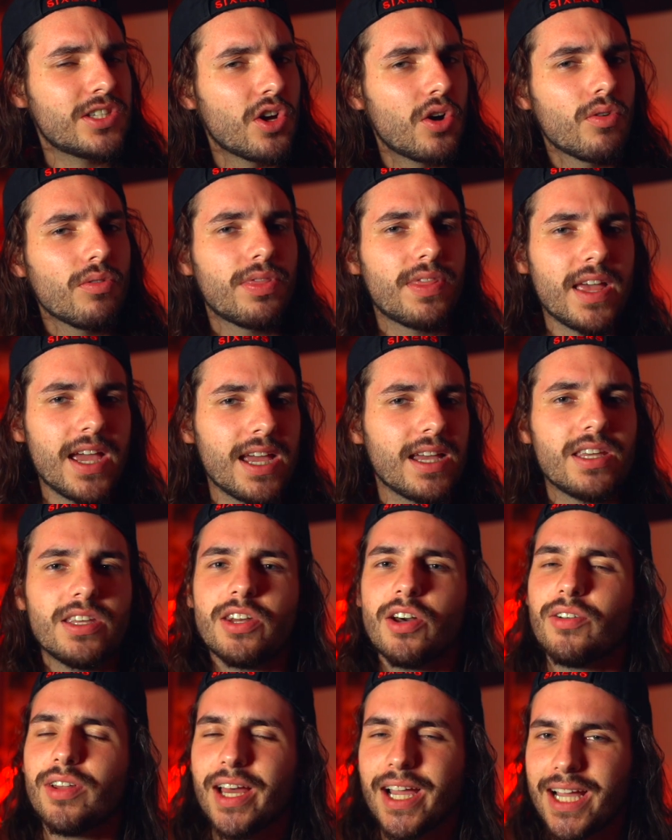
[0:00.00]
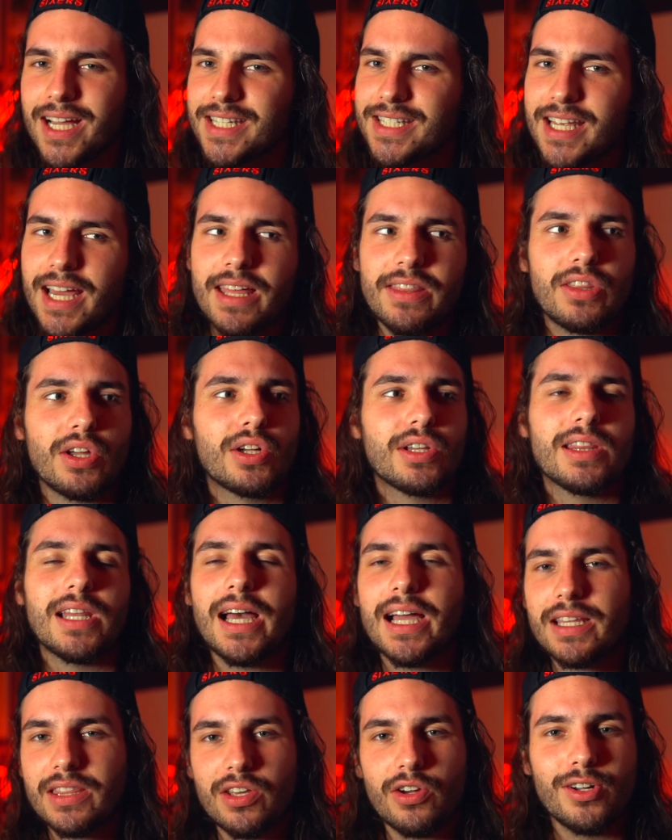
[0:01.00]
don't think, you know, like I said, they're
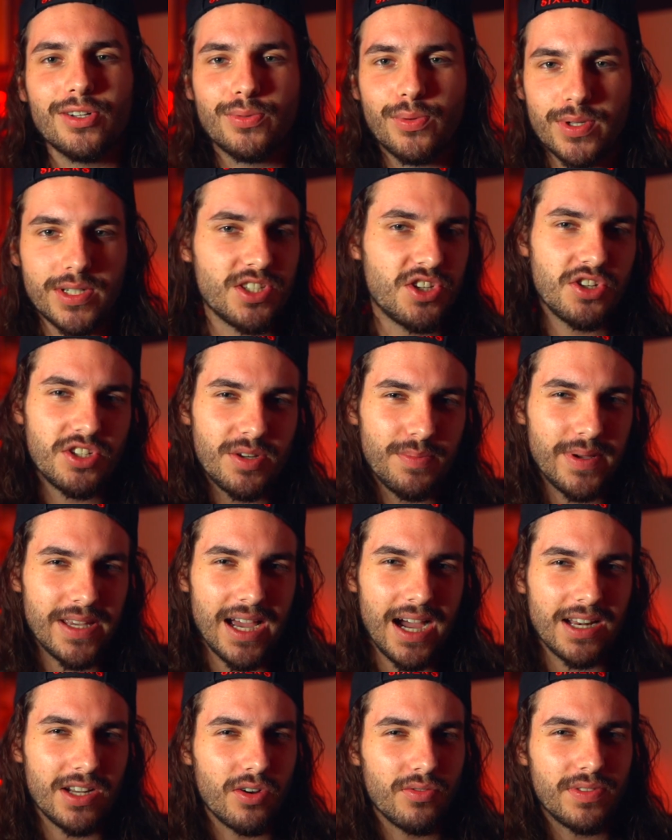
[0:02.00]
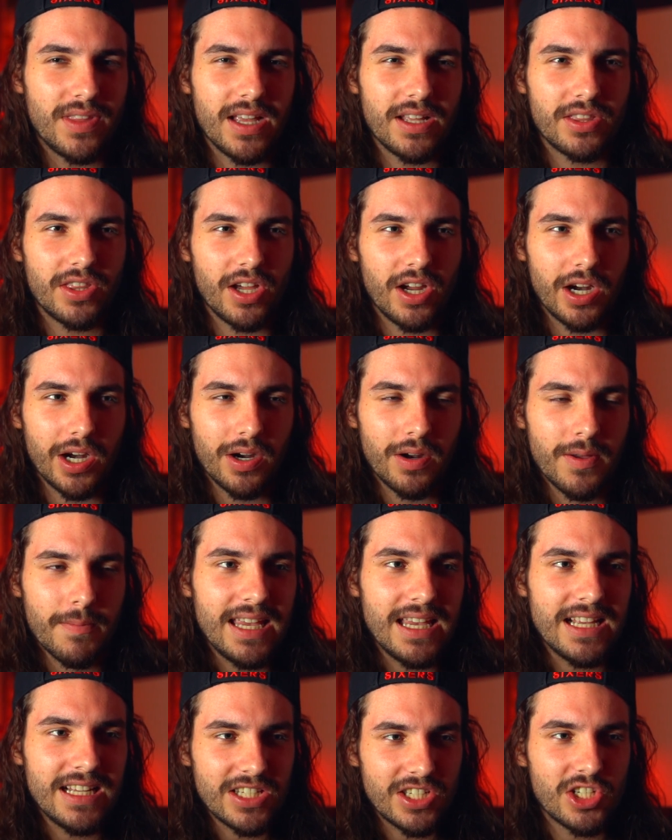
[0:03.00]
like the old ones used to be. I don't think they're
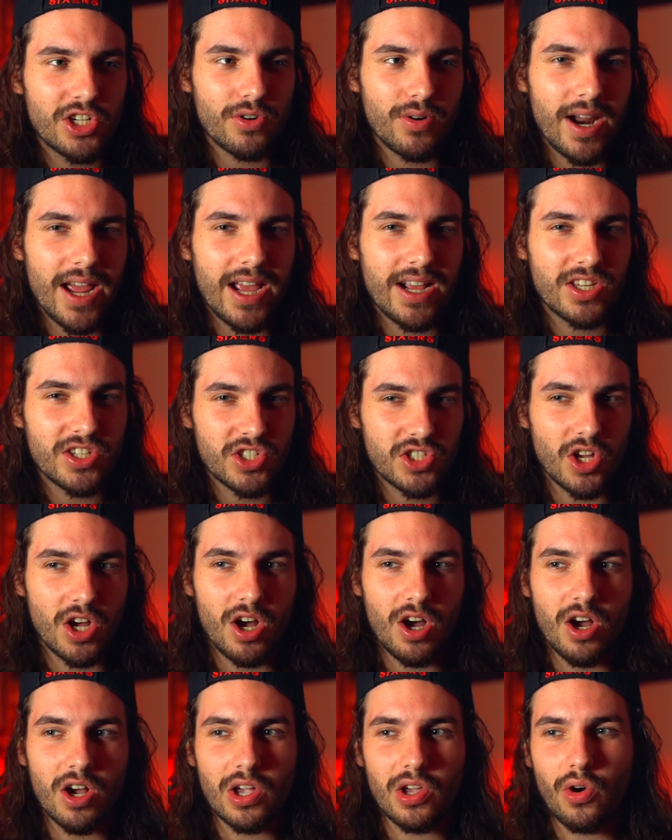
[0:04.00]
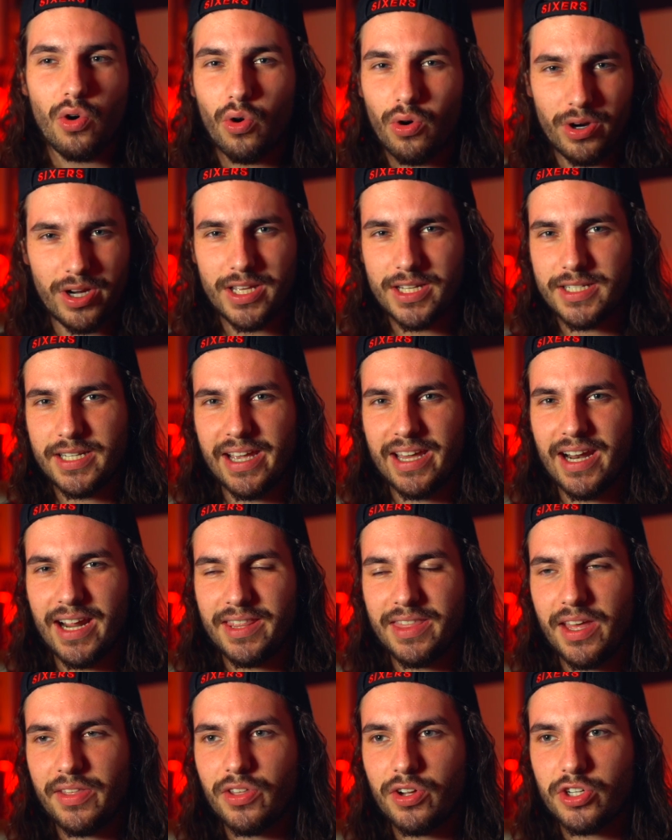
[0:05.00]
Easter egg song oriented.
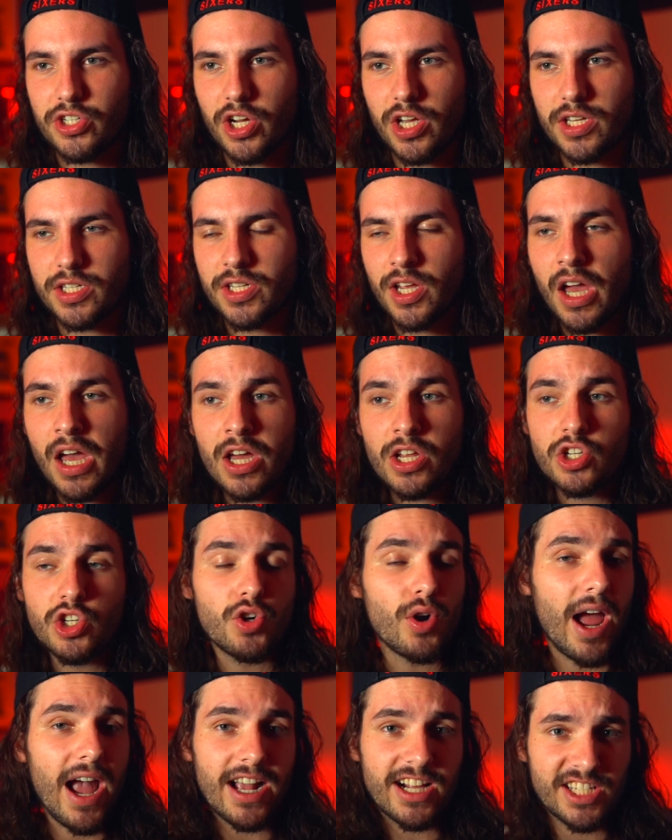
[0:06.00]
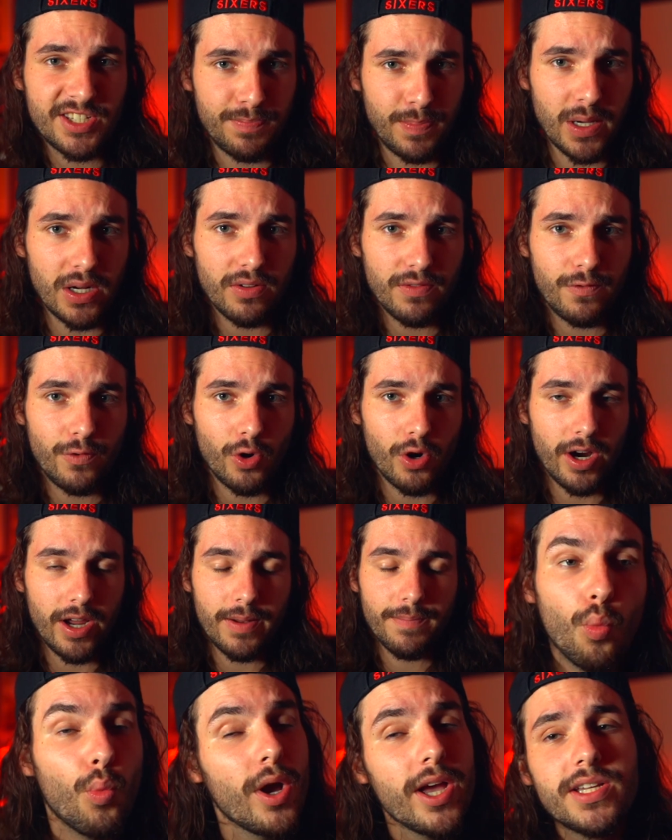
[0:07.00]
I think they're just tracks built for
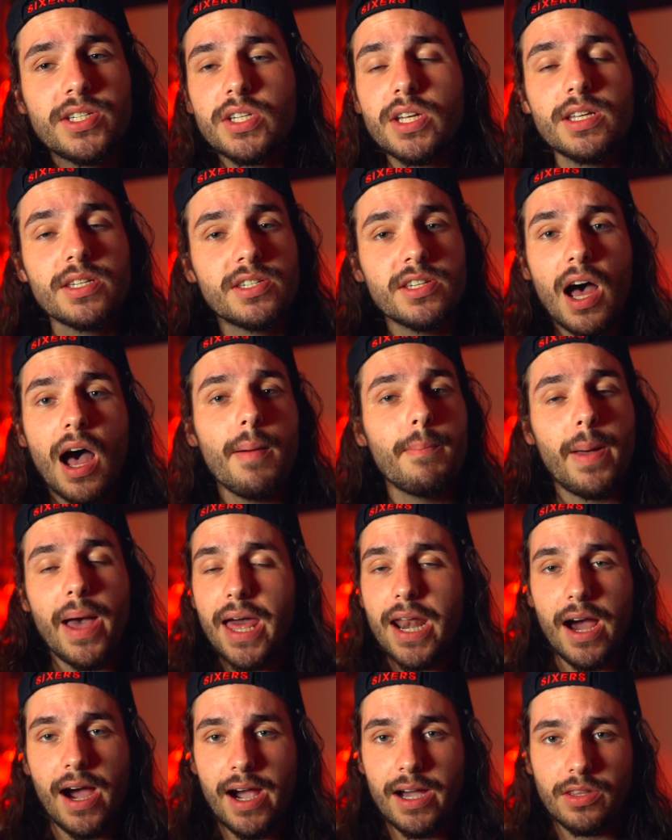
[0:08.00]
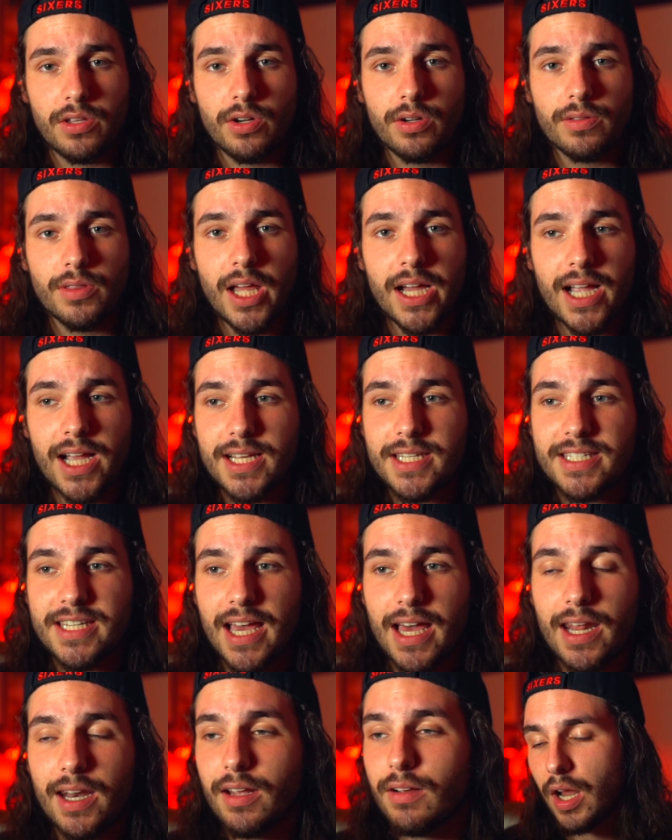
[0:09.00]
it, which is not bad either. Like I
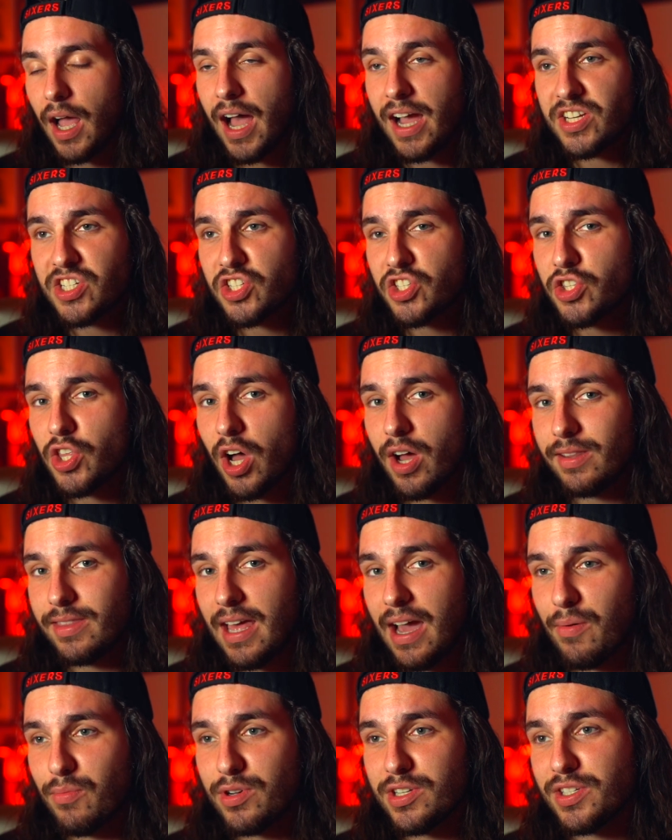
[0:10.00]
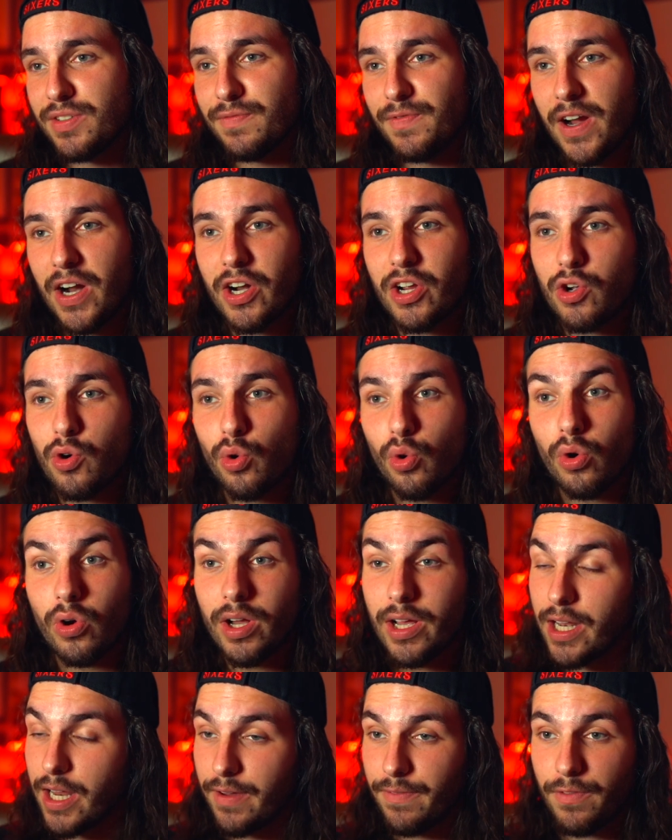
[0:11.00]
said, I just thought that was very
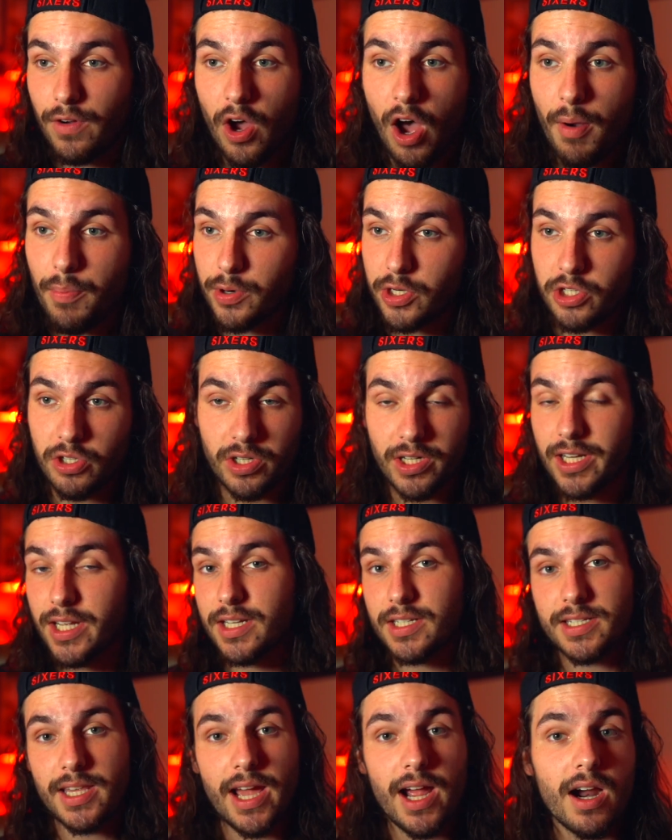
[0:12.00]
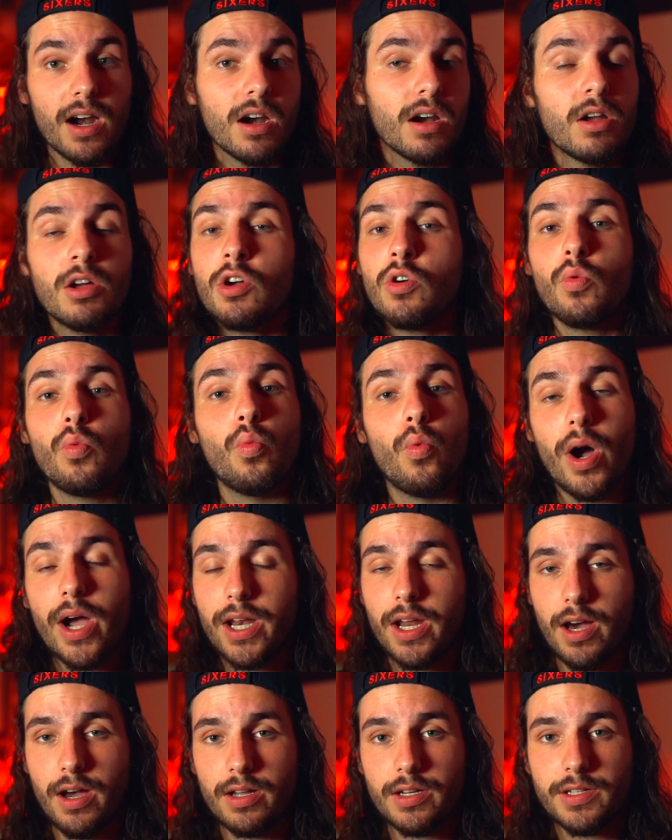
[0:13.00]
cool, and if opportunity is there, why
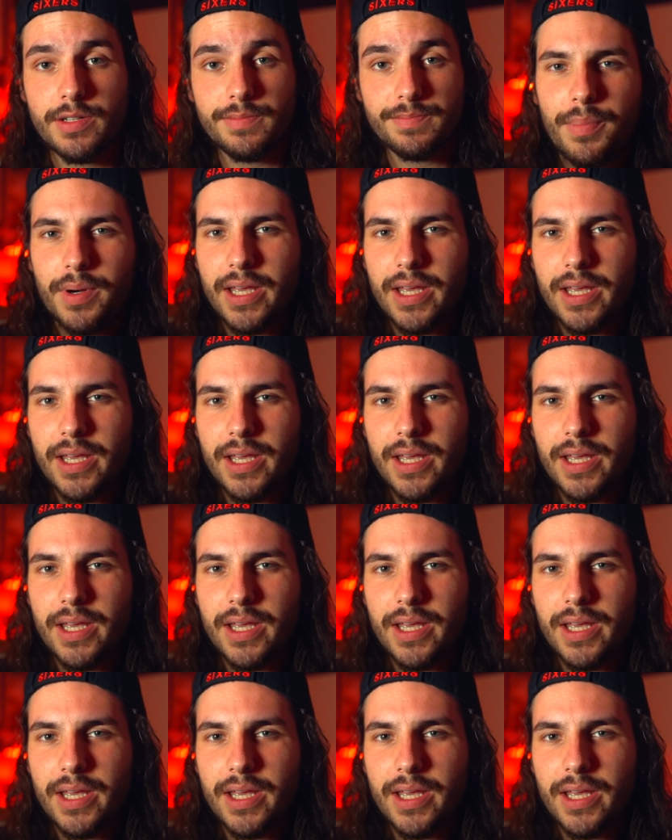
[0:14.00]
not?